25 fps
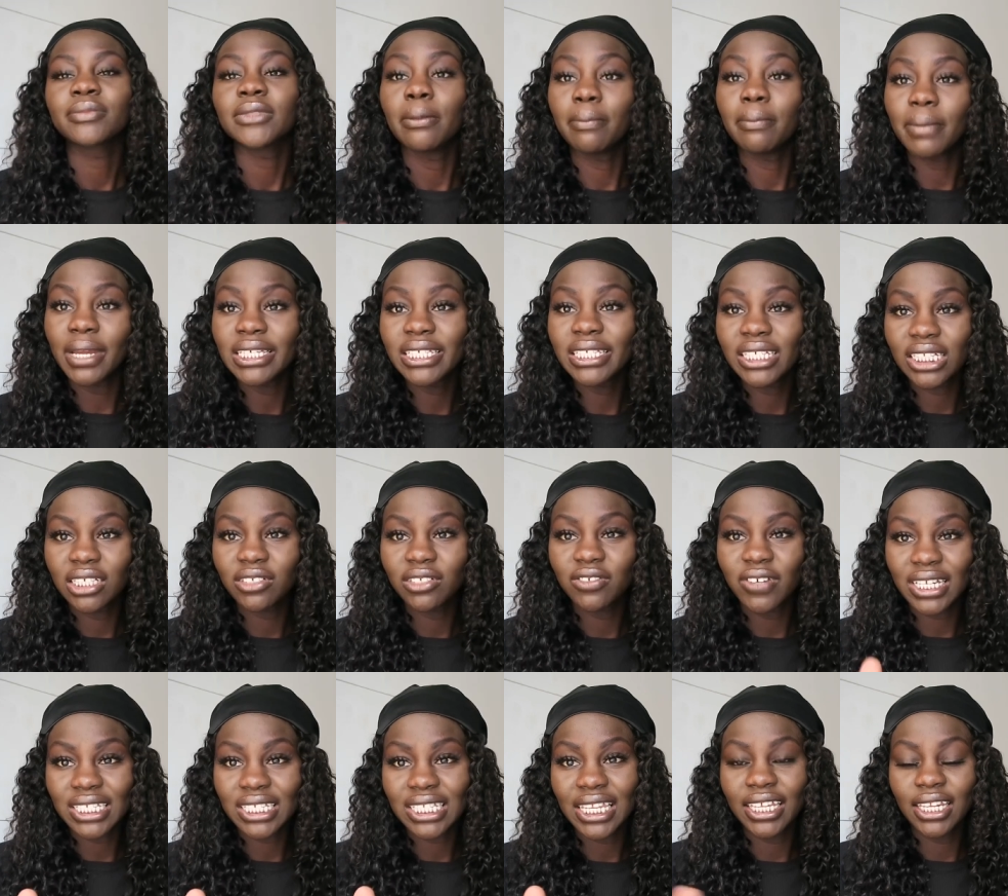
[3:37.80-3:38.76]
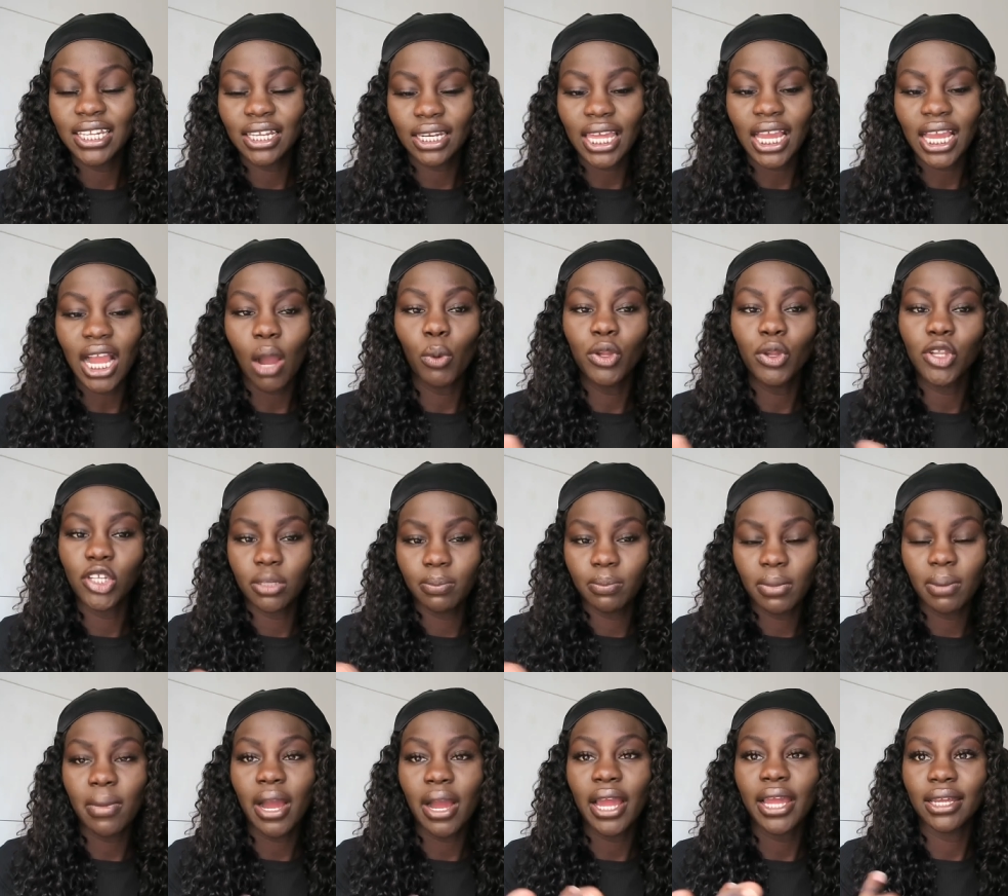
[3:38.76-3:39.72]
basically translating like I want you to be
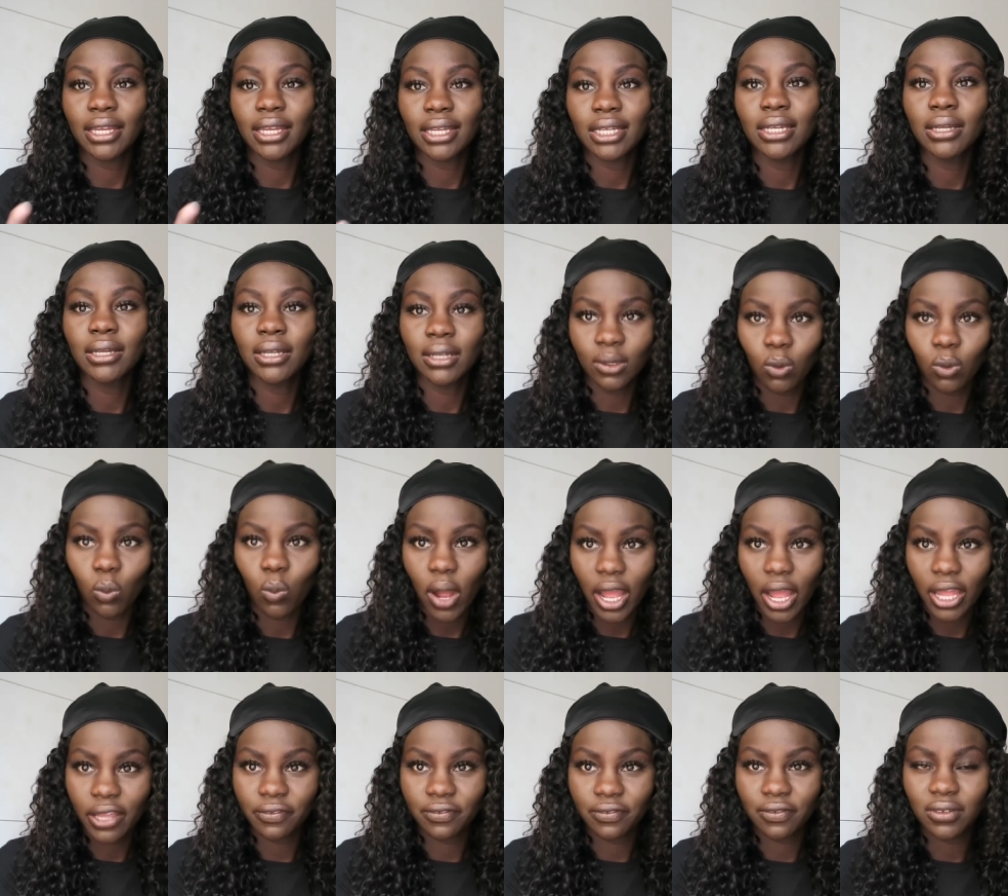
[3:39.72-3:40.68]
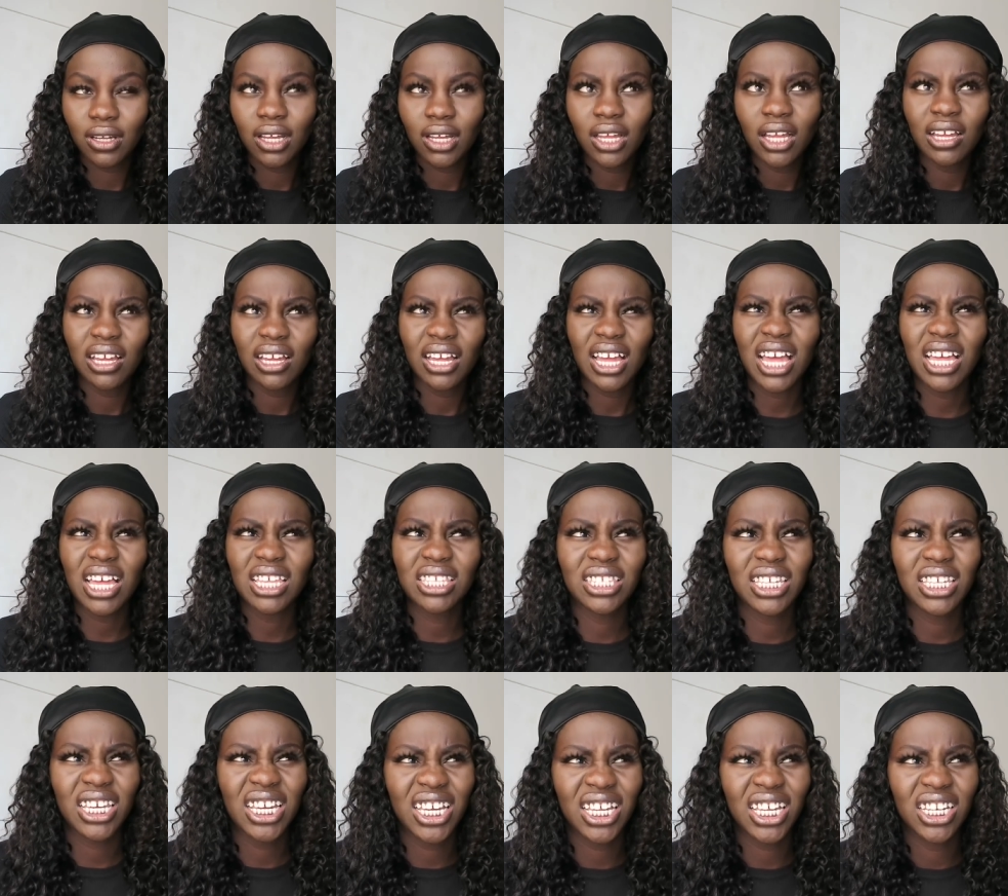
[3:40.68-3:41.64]
my wife I
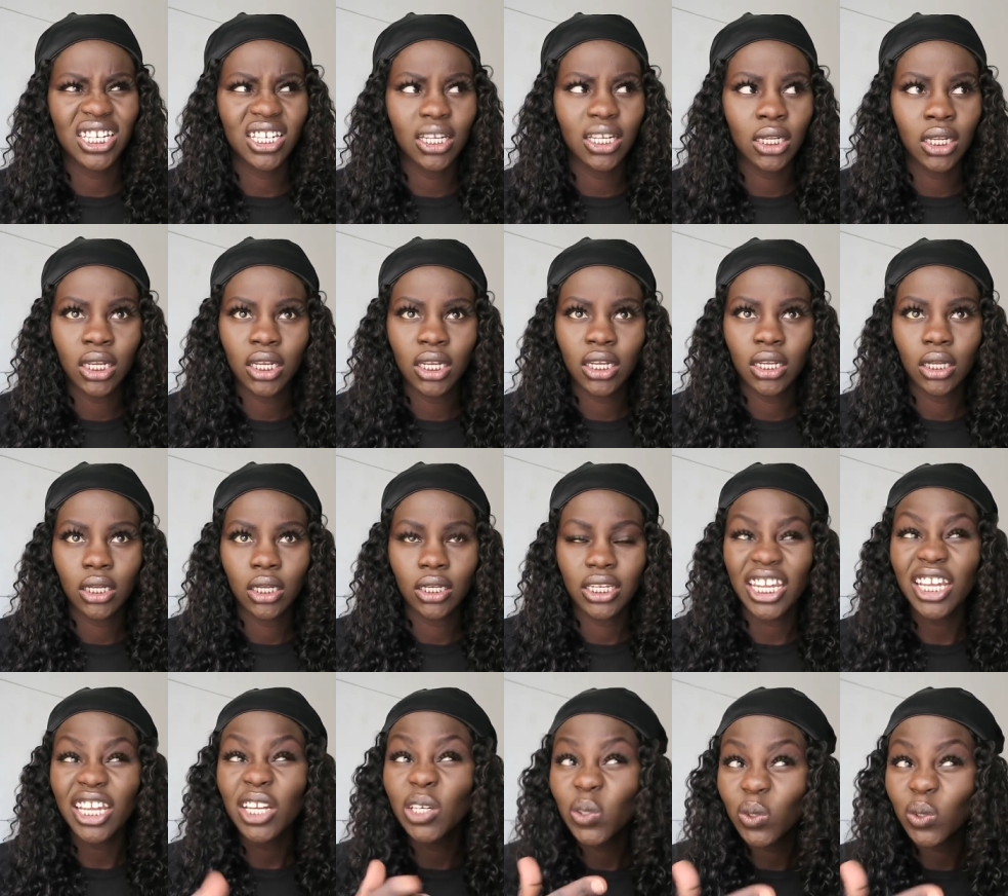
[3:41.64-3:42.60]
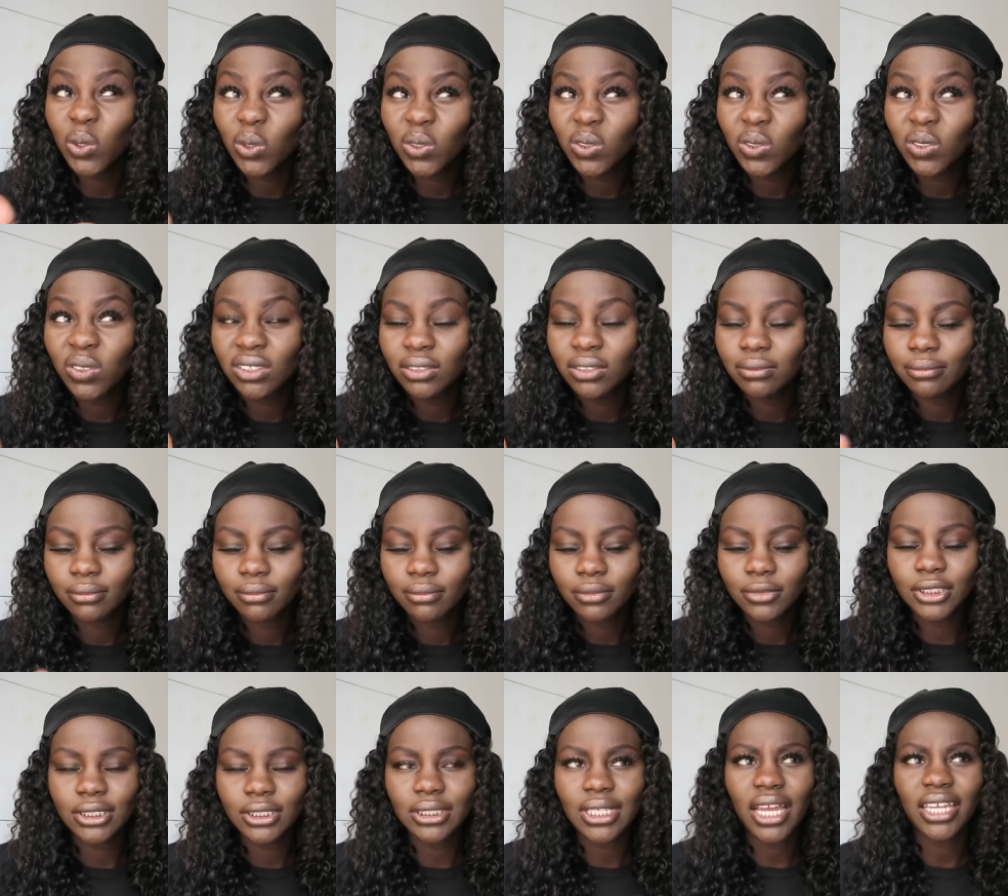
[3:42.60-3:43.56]
said ding do
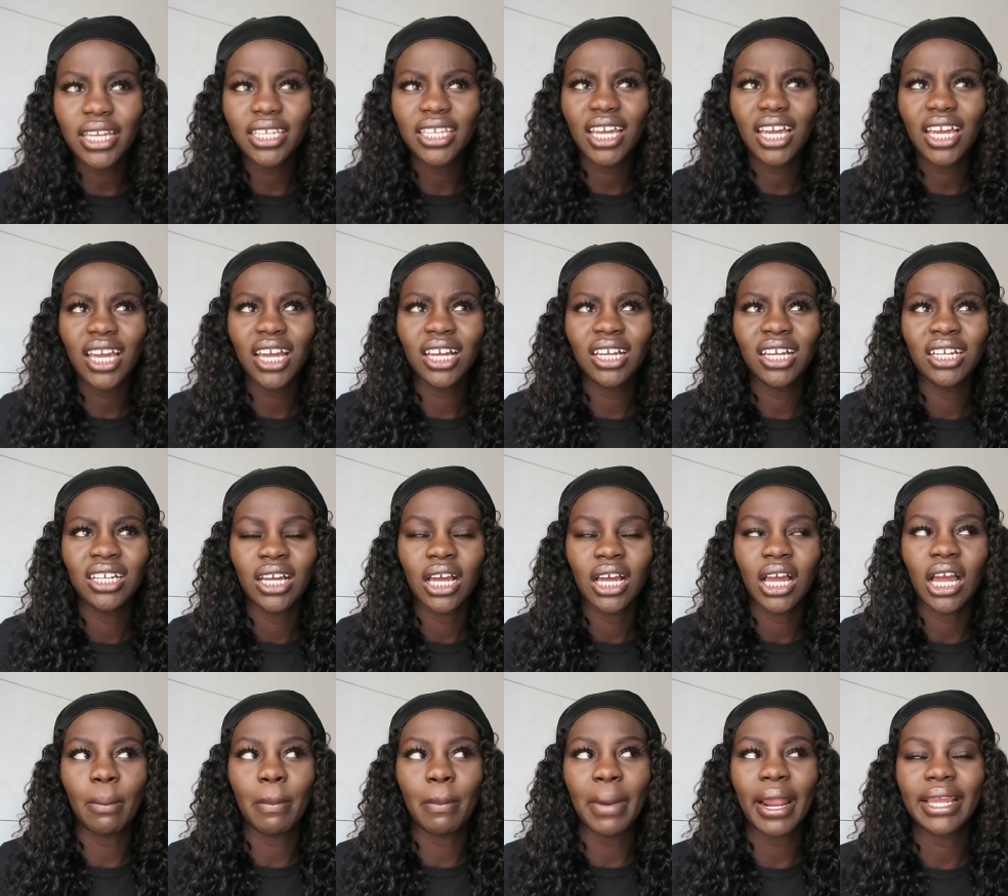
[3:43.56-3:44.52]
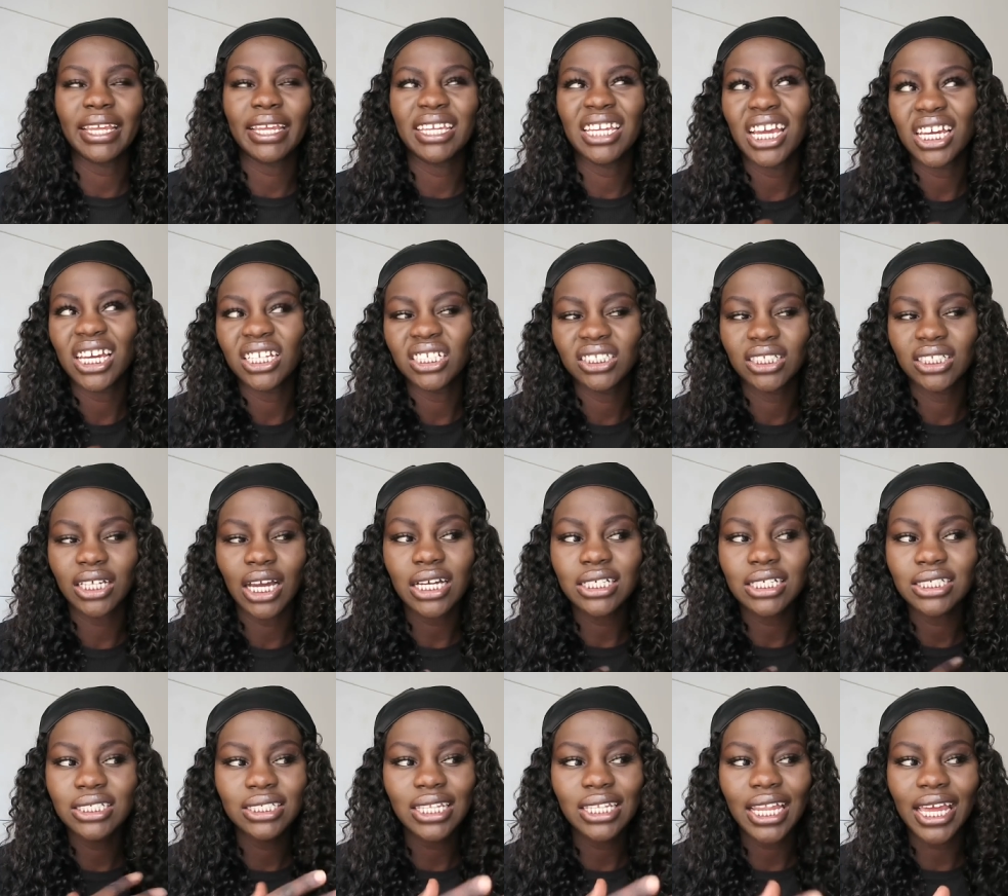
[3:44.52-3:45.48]
he's like yeah I'm like yeah I was
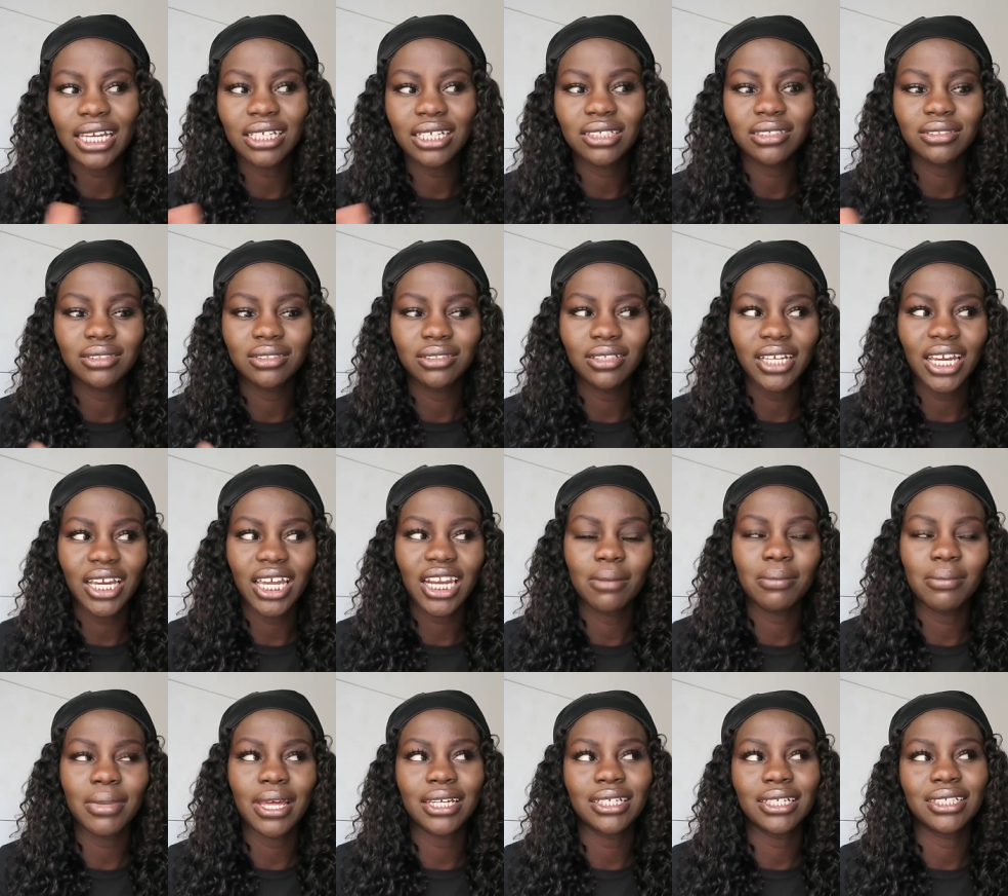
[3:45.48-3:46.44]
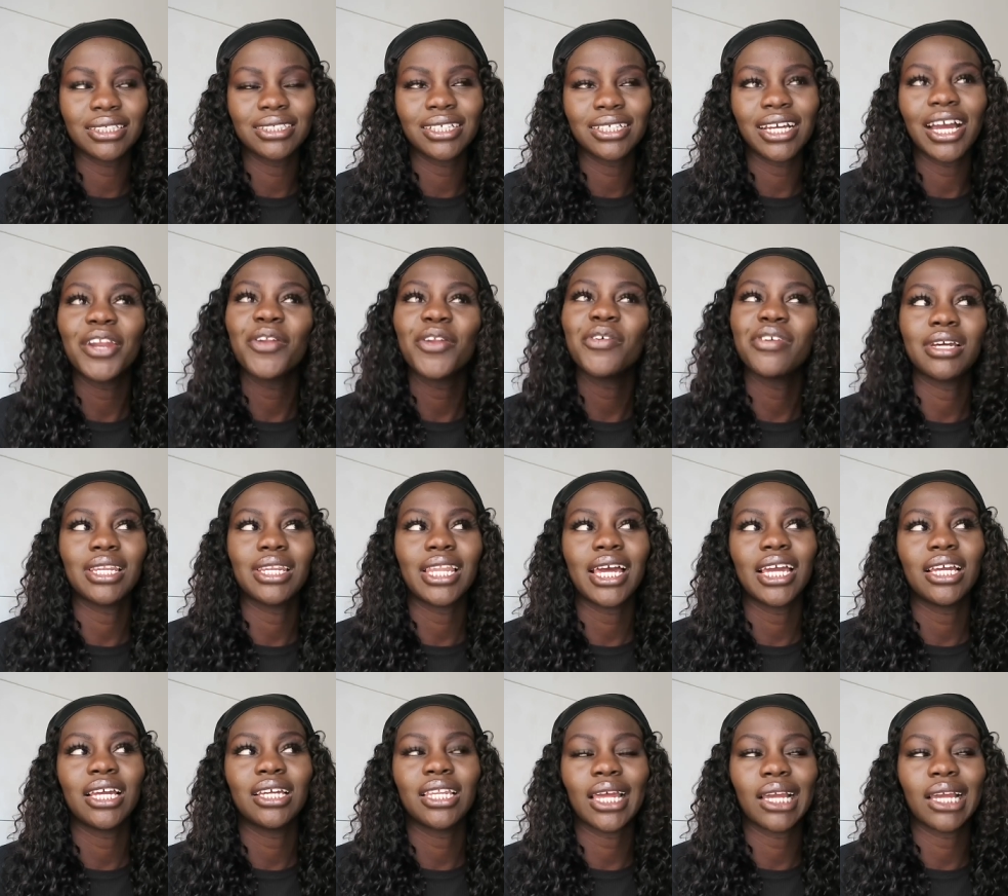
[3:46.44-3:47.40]
just like look at him like I know you're
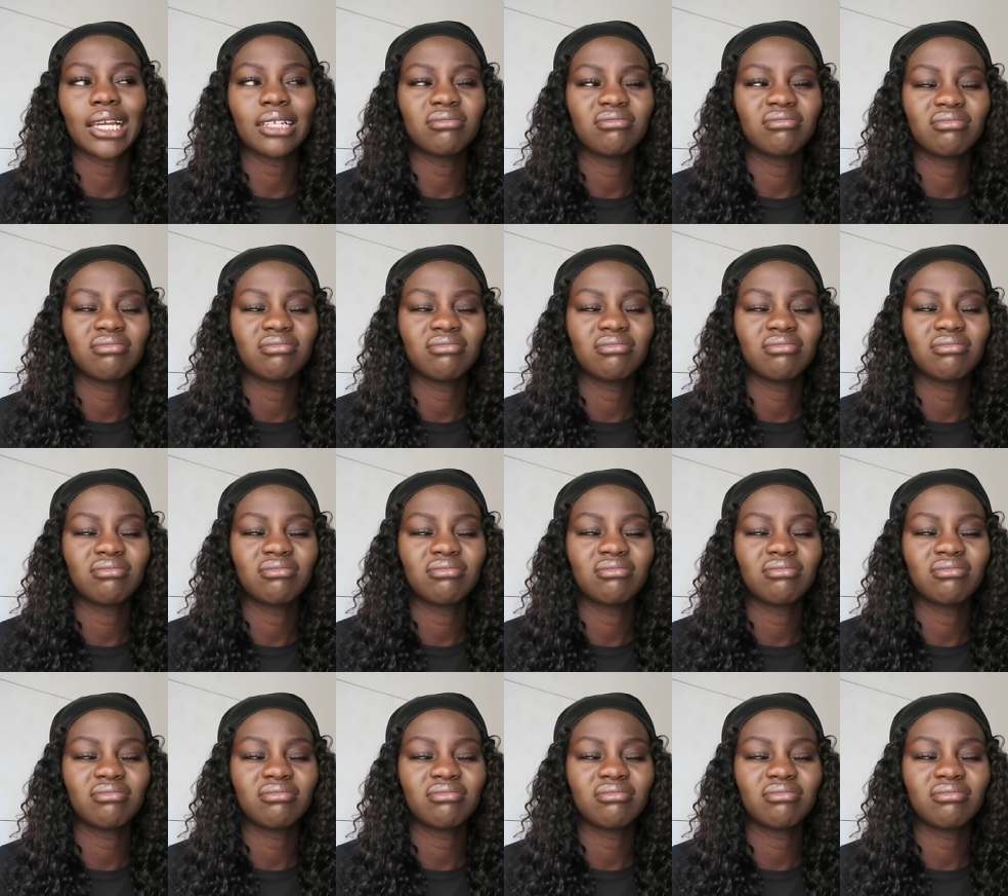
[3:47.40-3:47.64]
lying like